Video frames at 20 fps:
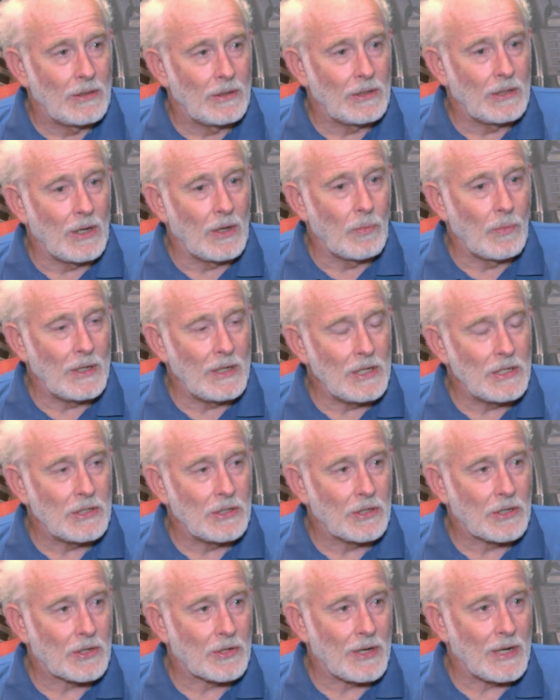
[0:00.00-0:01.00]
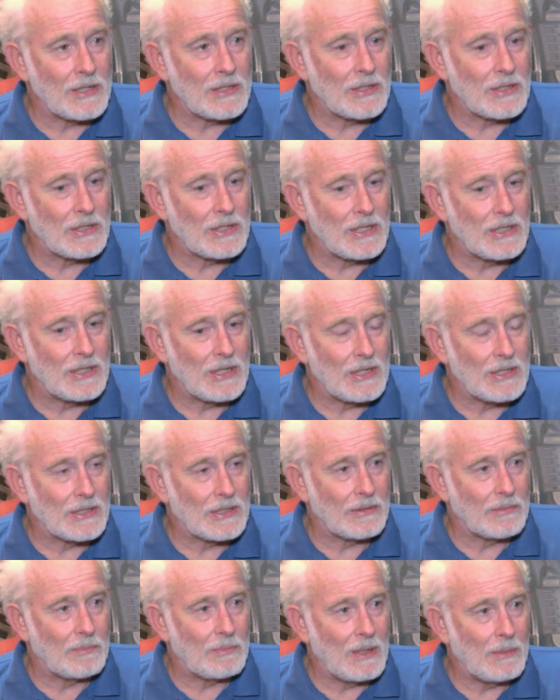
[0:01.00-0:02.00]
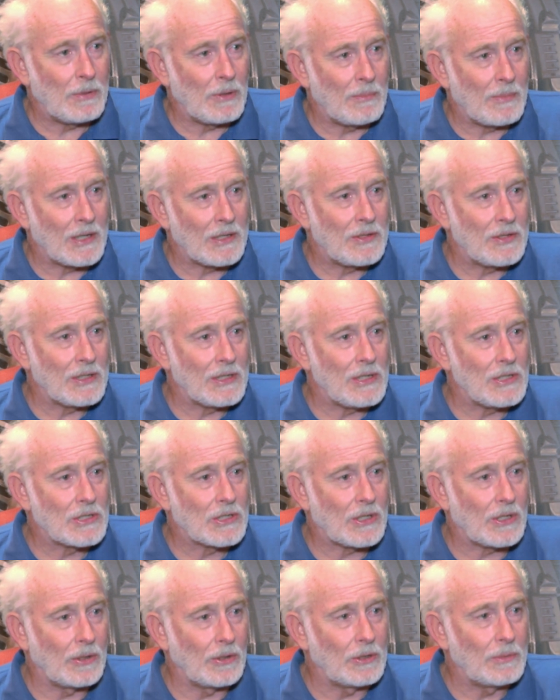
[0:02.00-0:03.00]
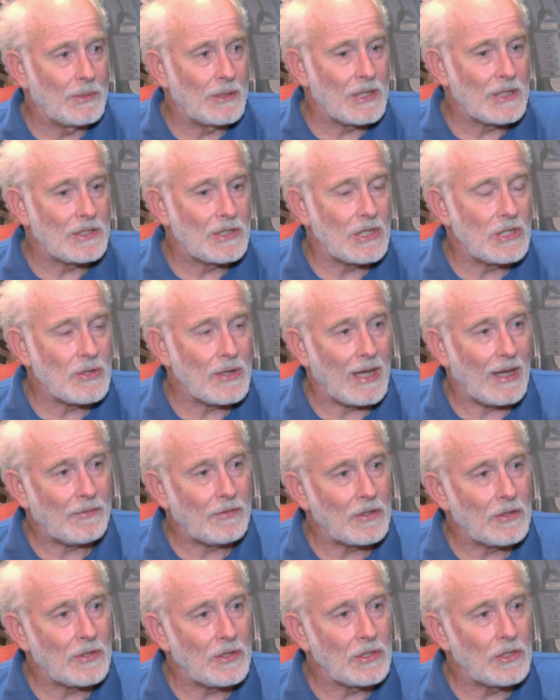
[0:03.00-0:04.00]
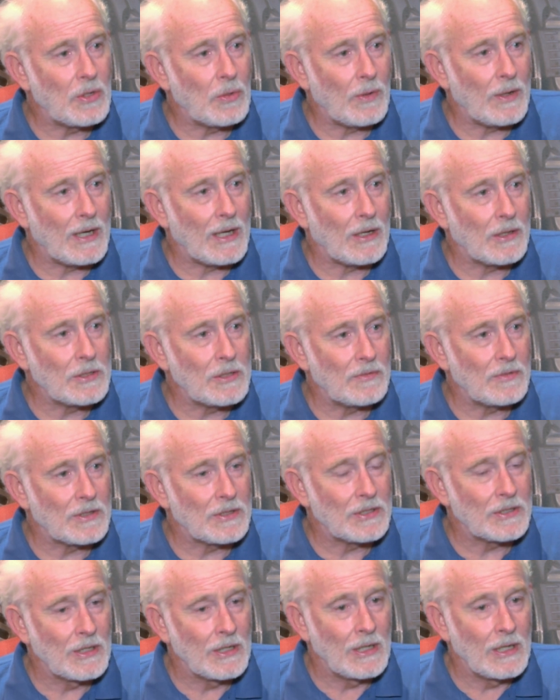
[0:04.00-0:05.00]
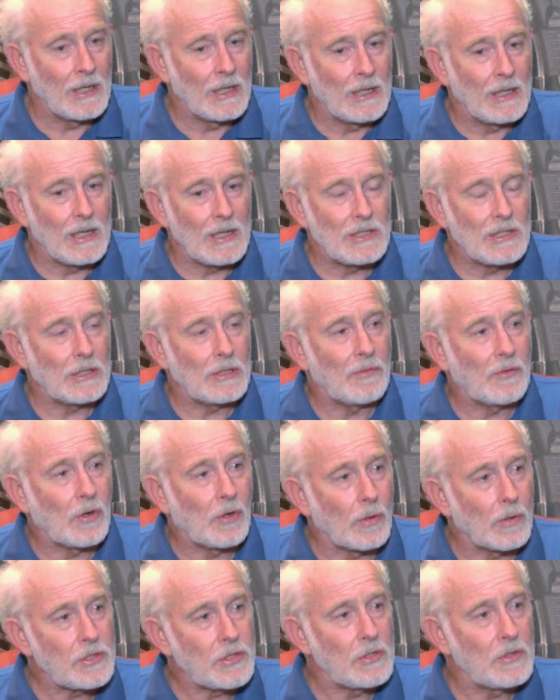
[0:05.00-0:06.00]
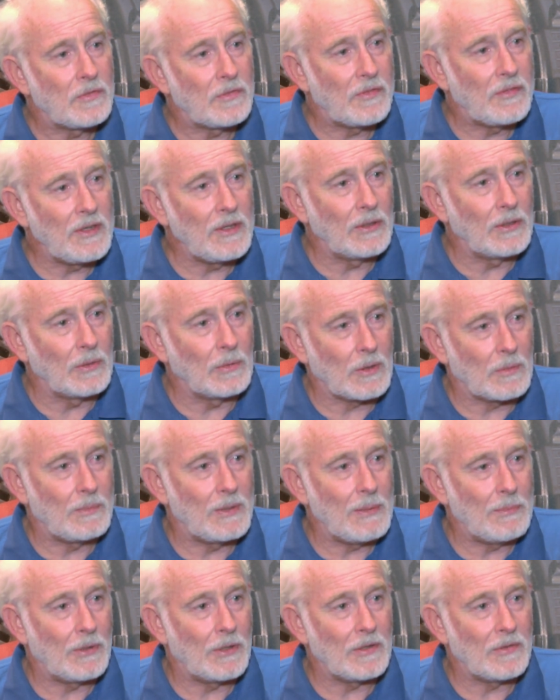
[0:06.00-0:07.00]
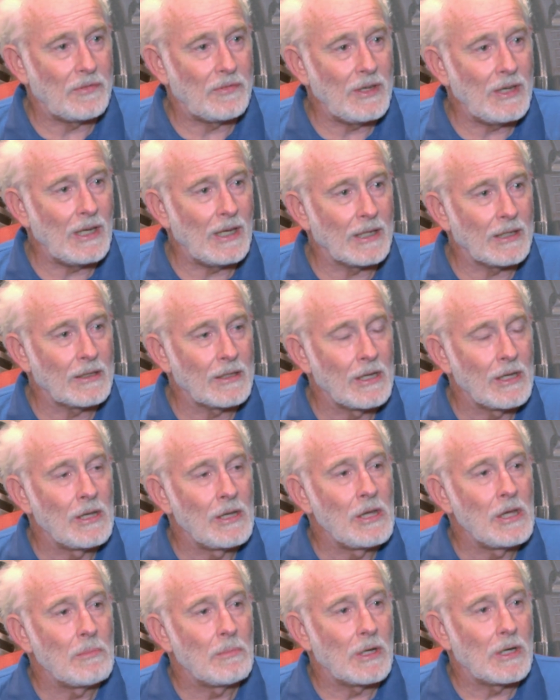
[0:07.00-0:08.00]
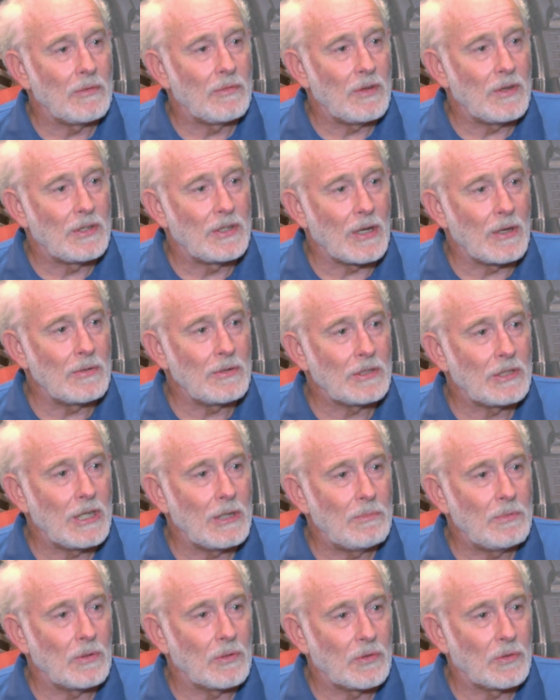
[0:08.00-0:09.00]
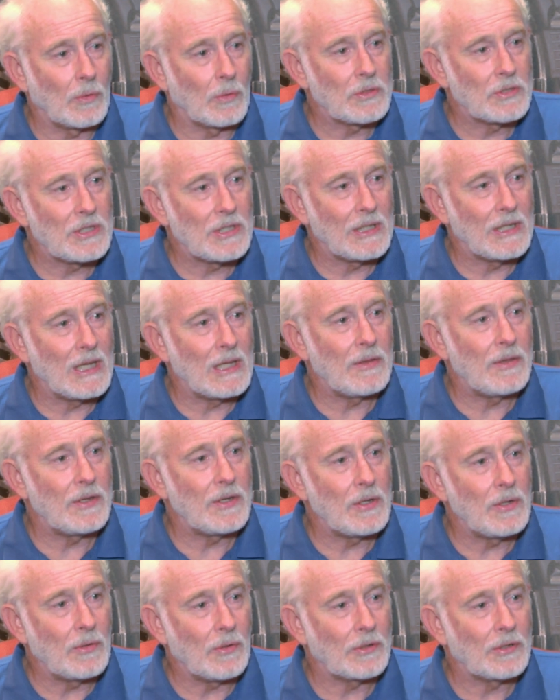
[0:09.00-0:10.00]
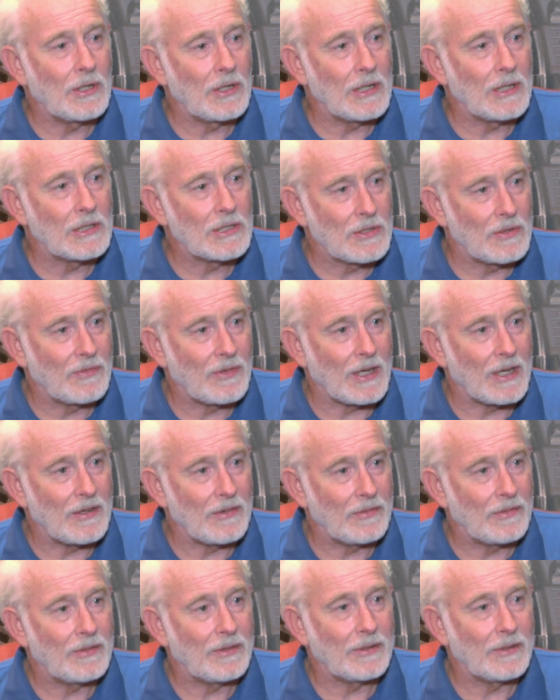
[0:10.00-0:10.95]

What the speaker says: you know, when he's in a crisis, he says people might think he's cold, but he says you have to think your way out of it. He said, of course you feel what people are feeling, but if you don't keep your thoughts together, you're not going to survive.